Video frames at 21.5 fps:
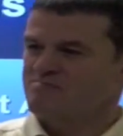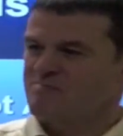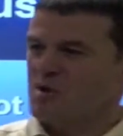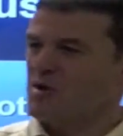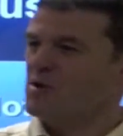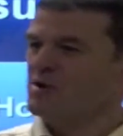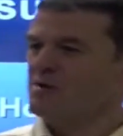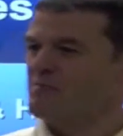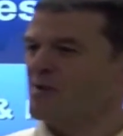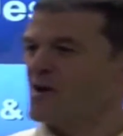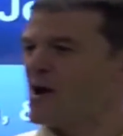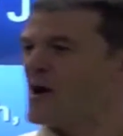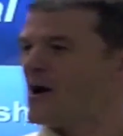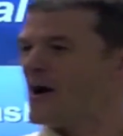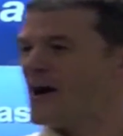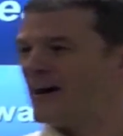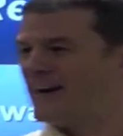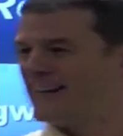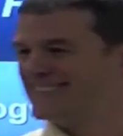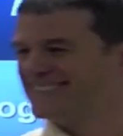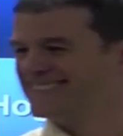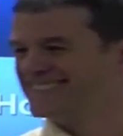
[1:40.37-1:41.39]
Burn them
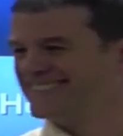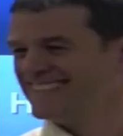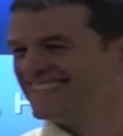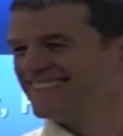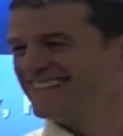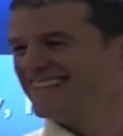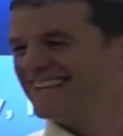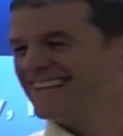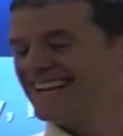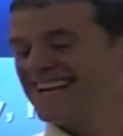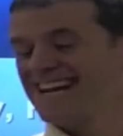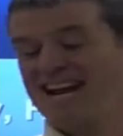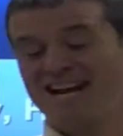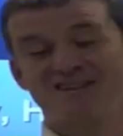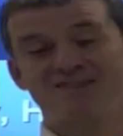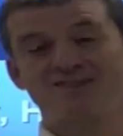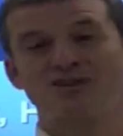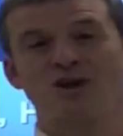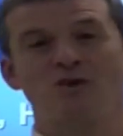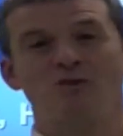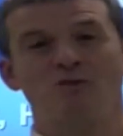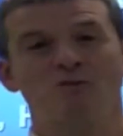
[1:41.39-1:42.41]
all. And
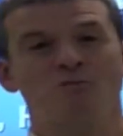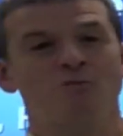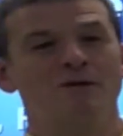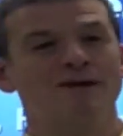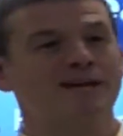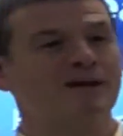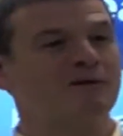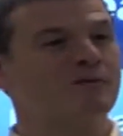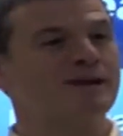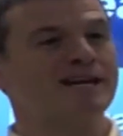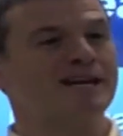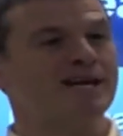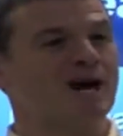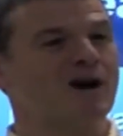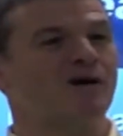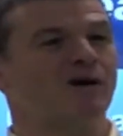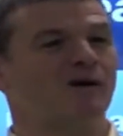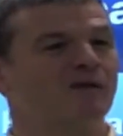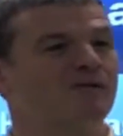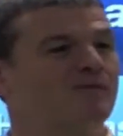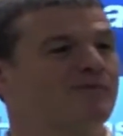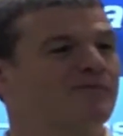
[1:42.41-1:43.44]
so what can we
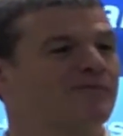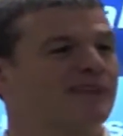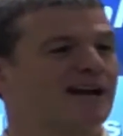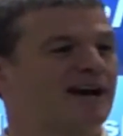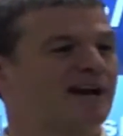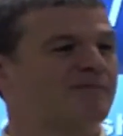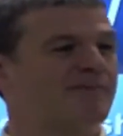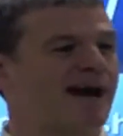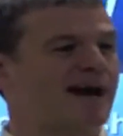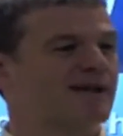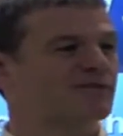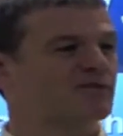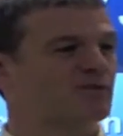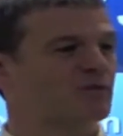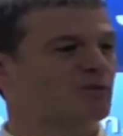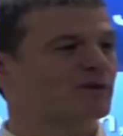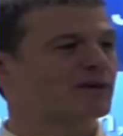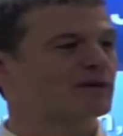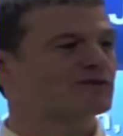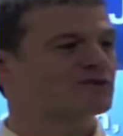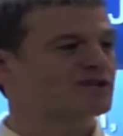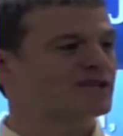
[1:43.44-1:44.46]
know about the
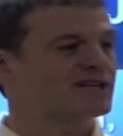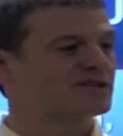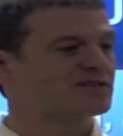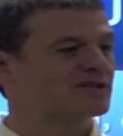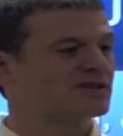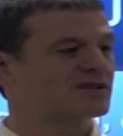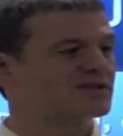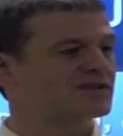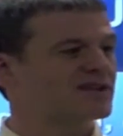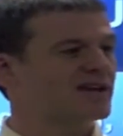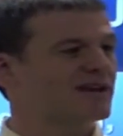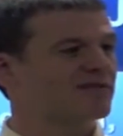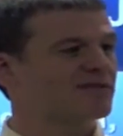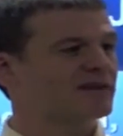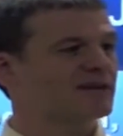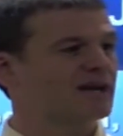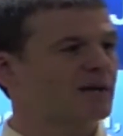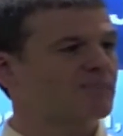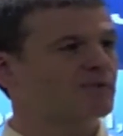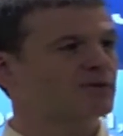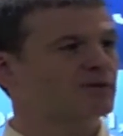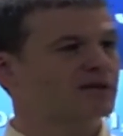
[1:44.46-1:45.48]
real Jesus? And every
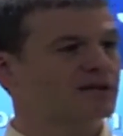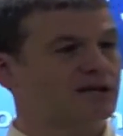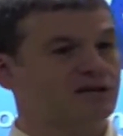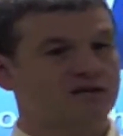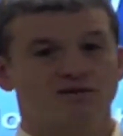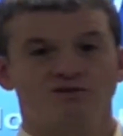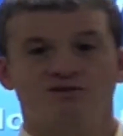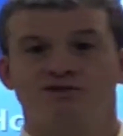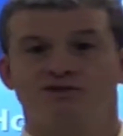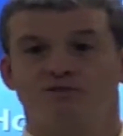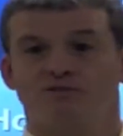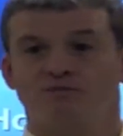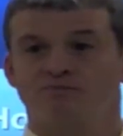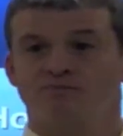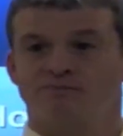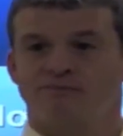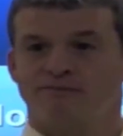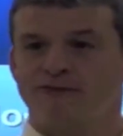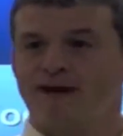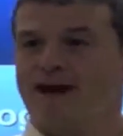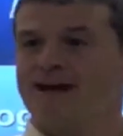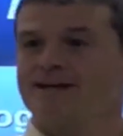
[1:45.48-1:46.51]
couple of years you'll
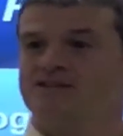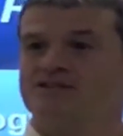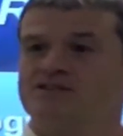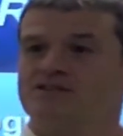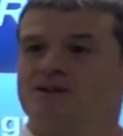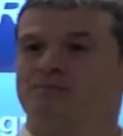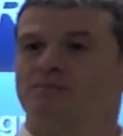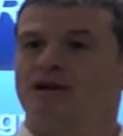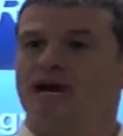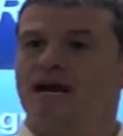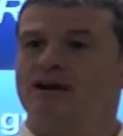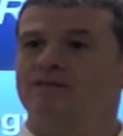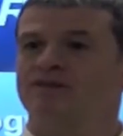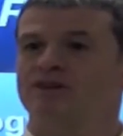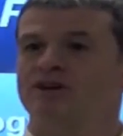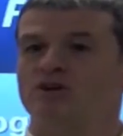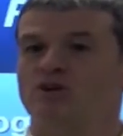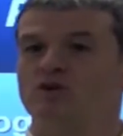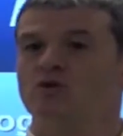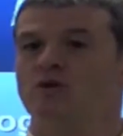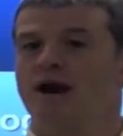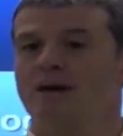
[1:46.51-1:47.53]
find some kind of
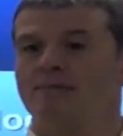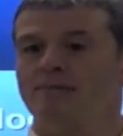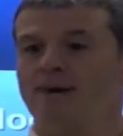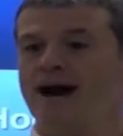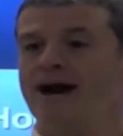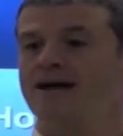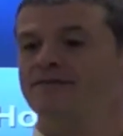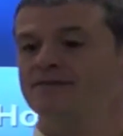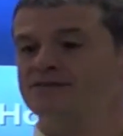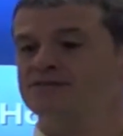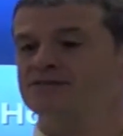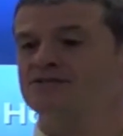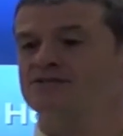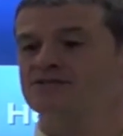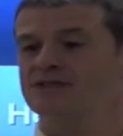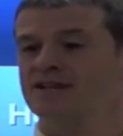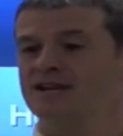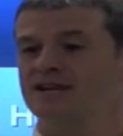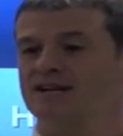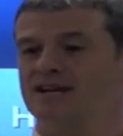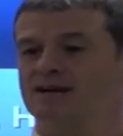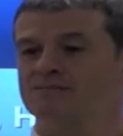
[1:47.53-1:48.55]
a new hypothesis
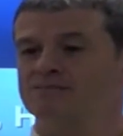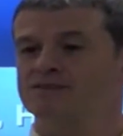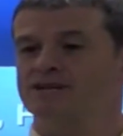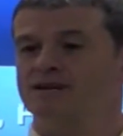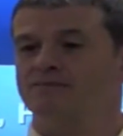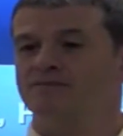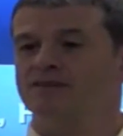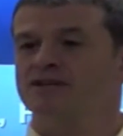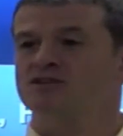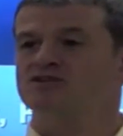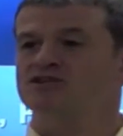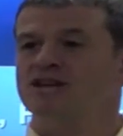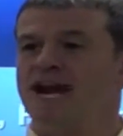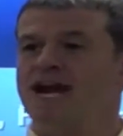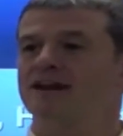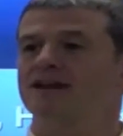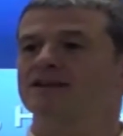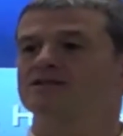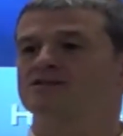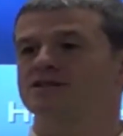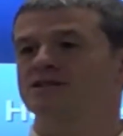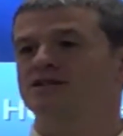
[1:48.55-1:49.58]
that comes up that
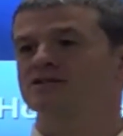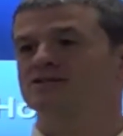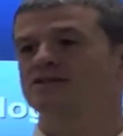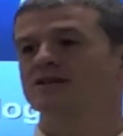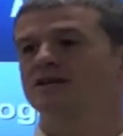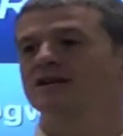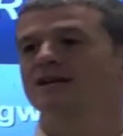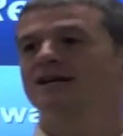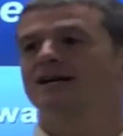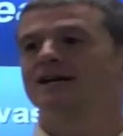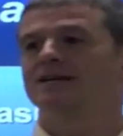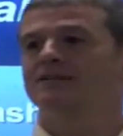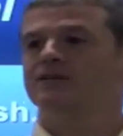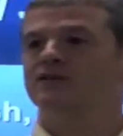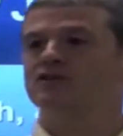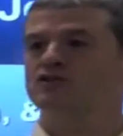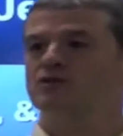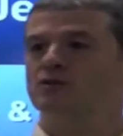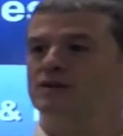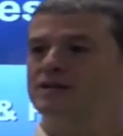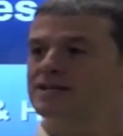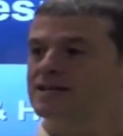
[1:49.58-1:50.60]
challenges the
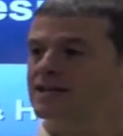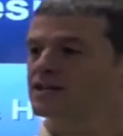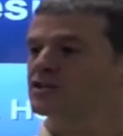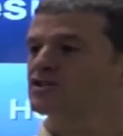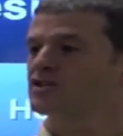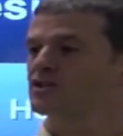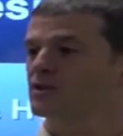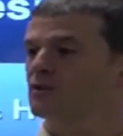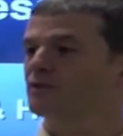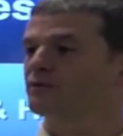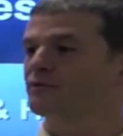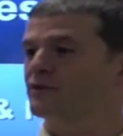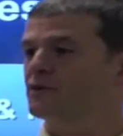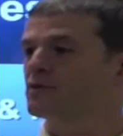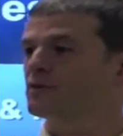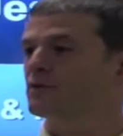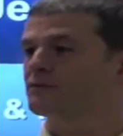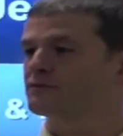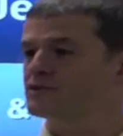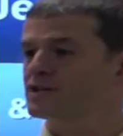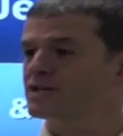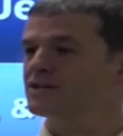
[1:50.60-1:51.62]
traditional
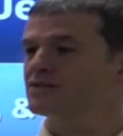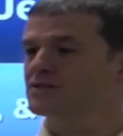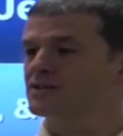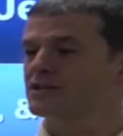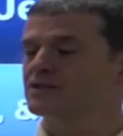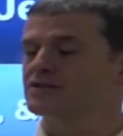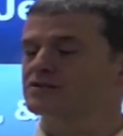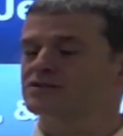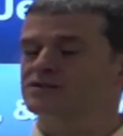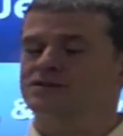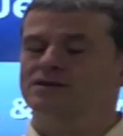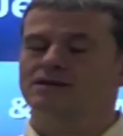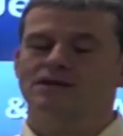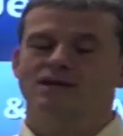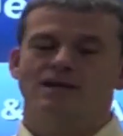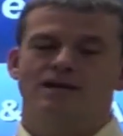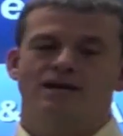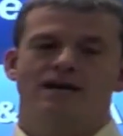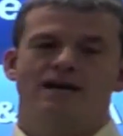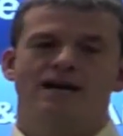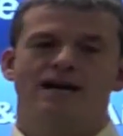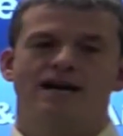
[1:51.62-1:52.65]
view of Jesus,
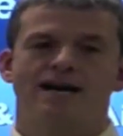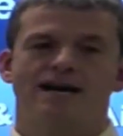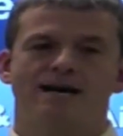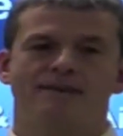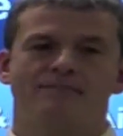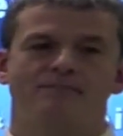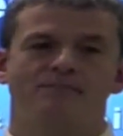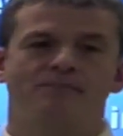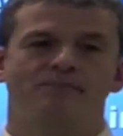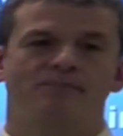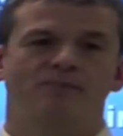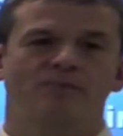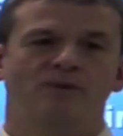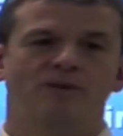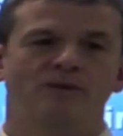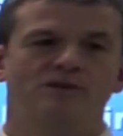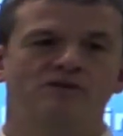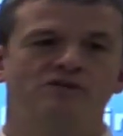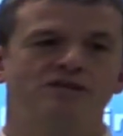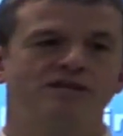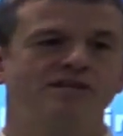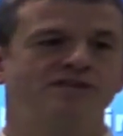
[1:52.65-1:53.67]

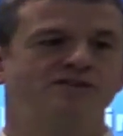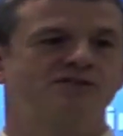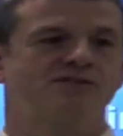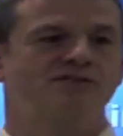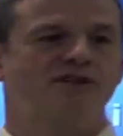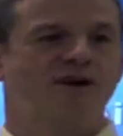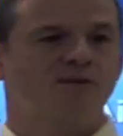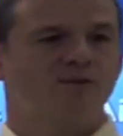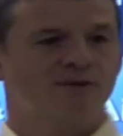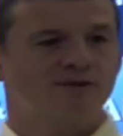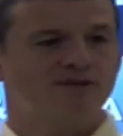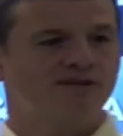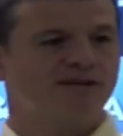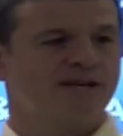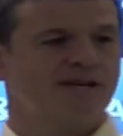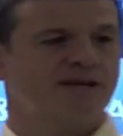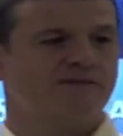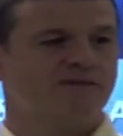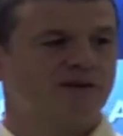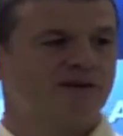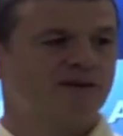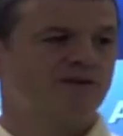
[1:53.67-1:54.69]
the Jesus that we
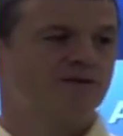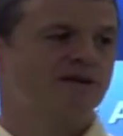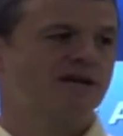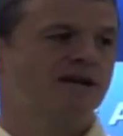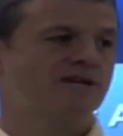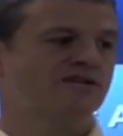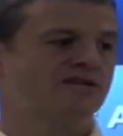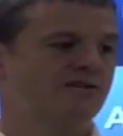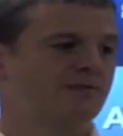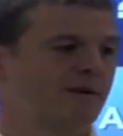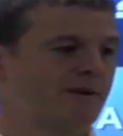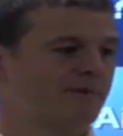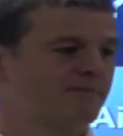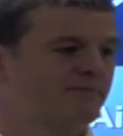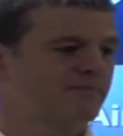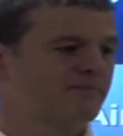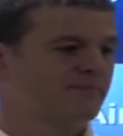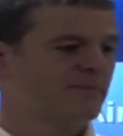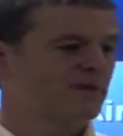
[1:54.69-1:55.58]
see in the New Testament.